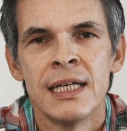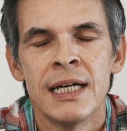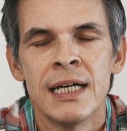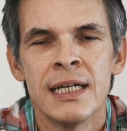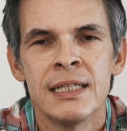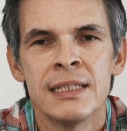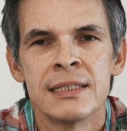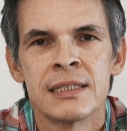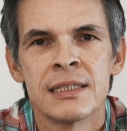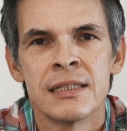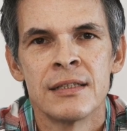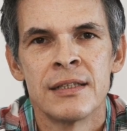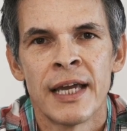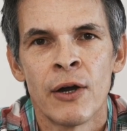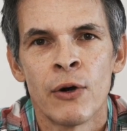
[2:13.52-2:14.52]
and
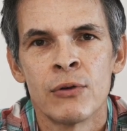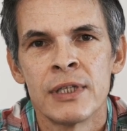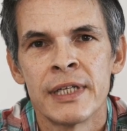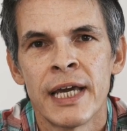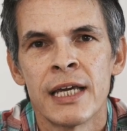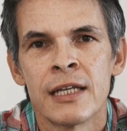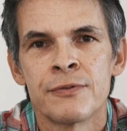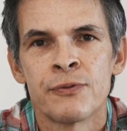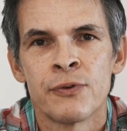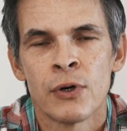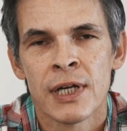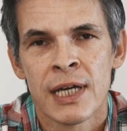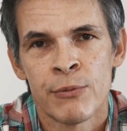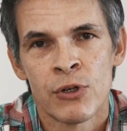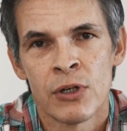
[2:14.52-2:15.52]
they only had
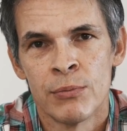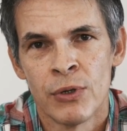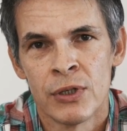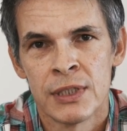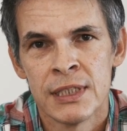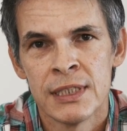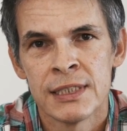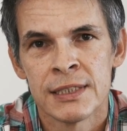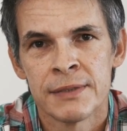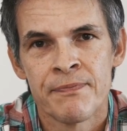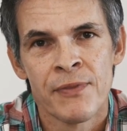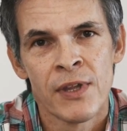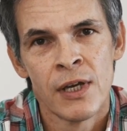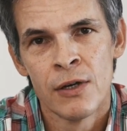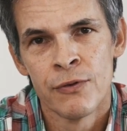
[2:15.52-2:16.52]
4 camera bodies
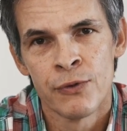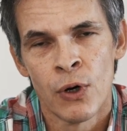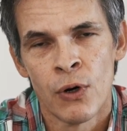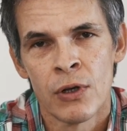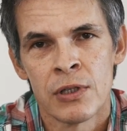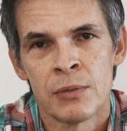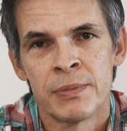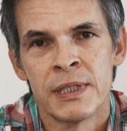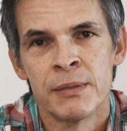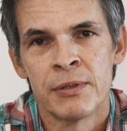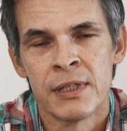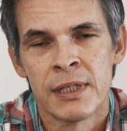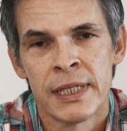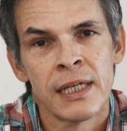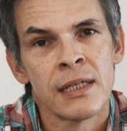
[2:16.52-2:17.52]
for all the
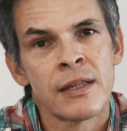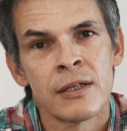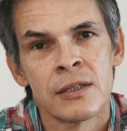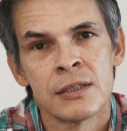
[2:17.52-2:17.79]
people there,